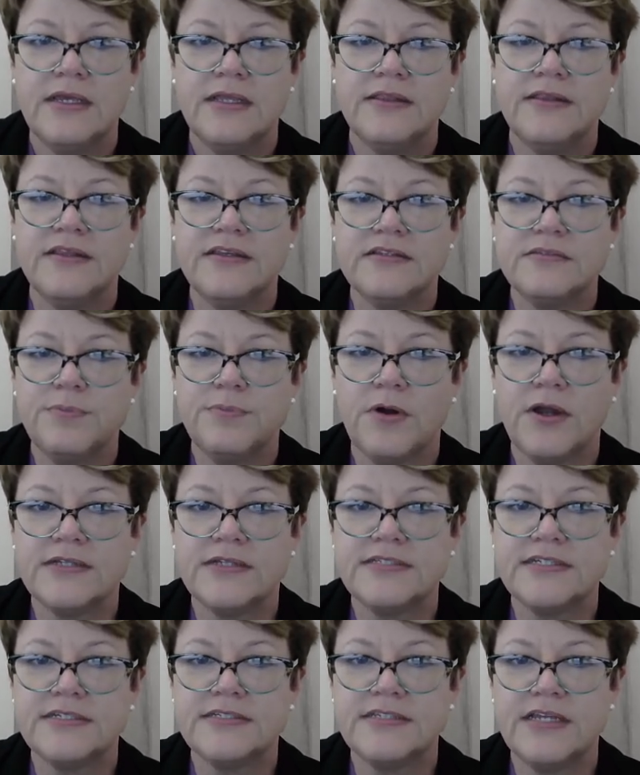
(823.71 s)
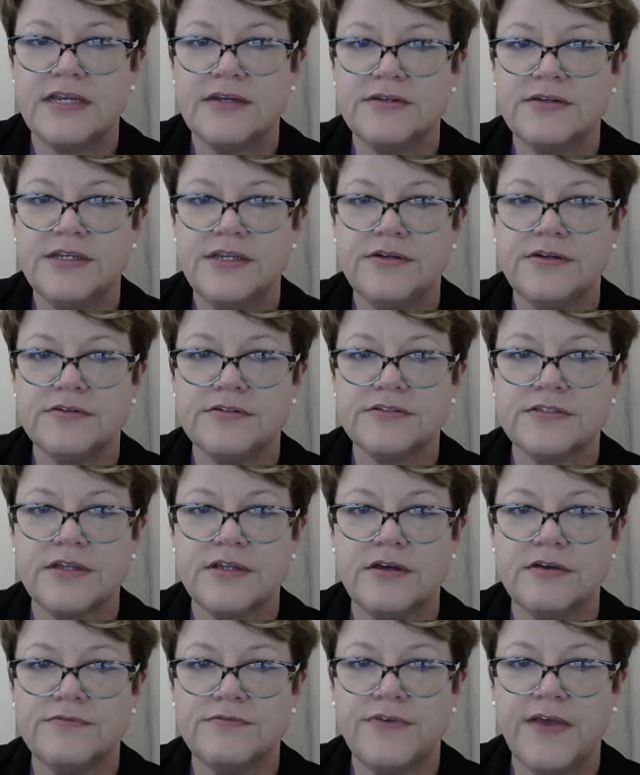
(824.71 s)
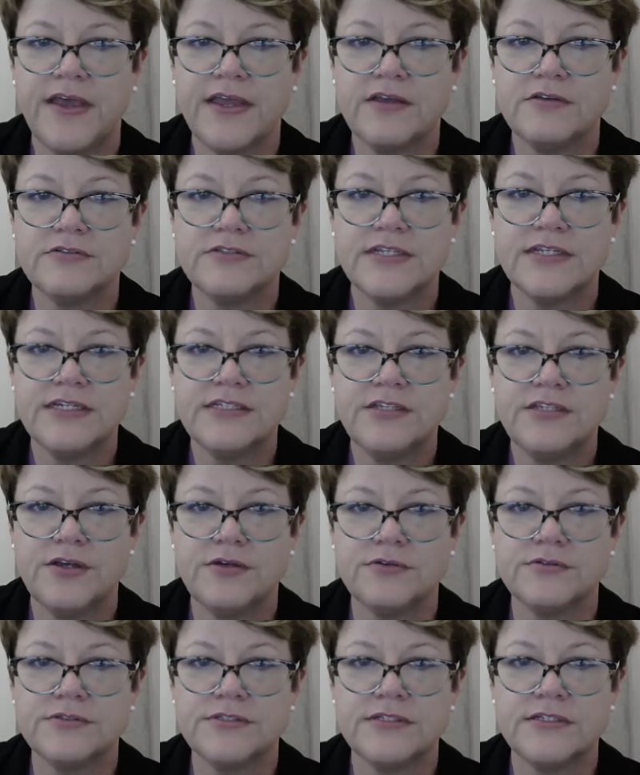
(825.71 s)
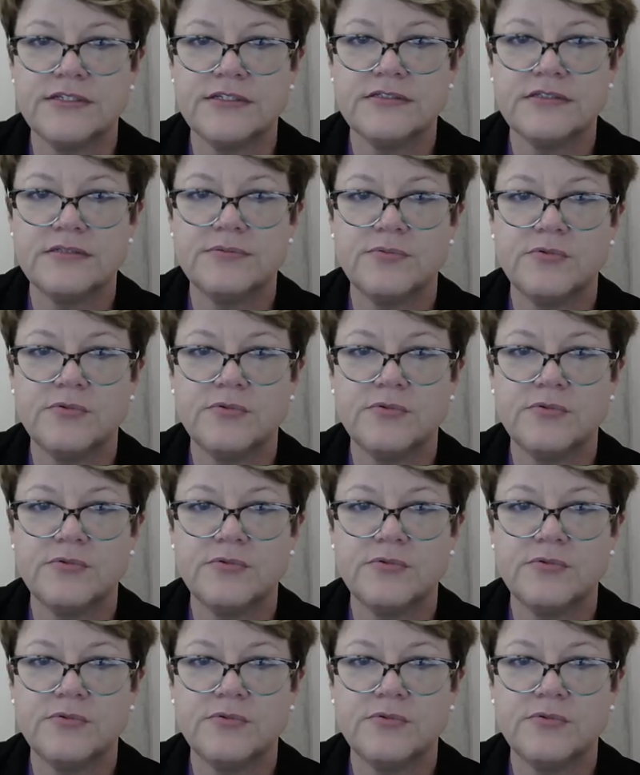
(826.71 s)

This process down here is called phagocytosis.